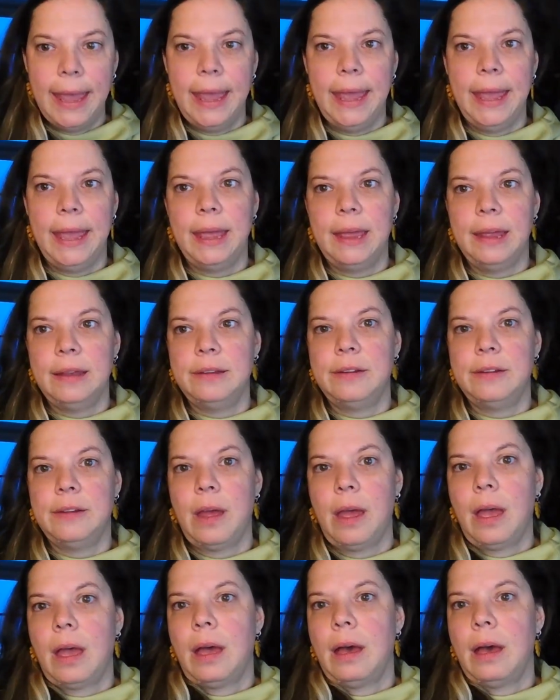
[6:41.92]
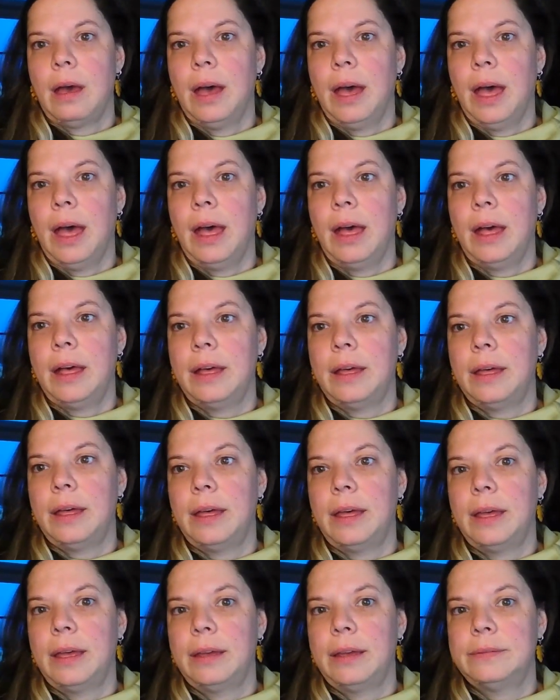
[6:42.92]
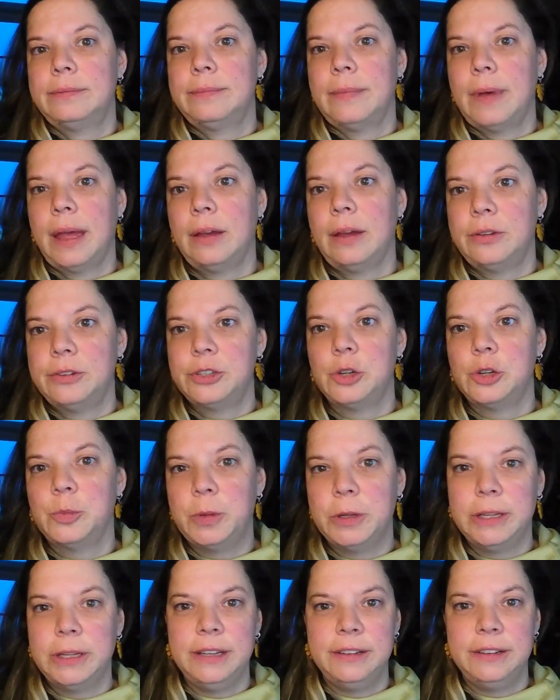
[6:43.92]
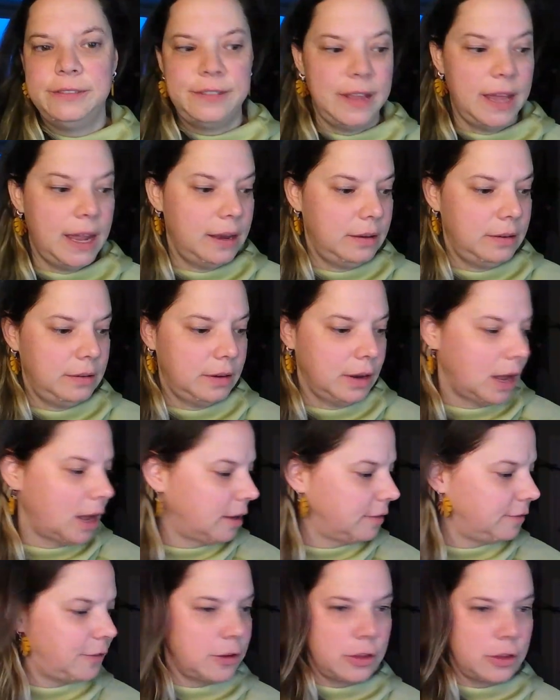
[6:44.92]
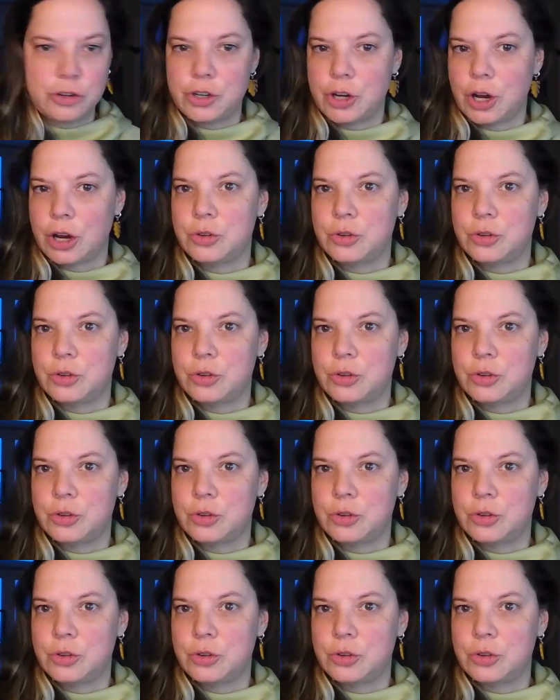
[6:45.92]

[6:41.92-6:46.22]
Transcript: And I also believe that further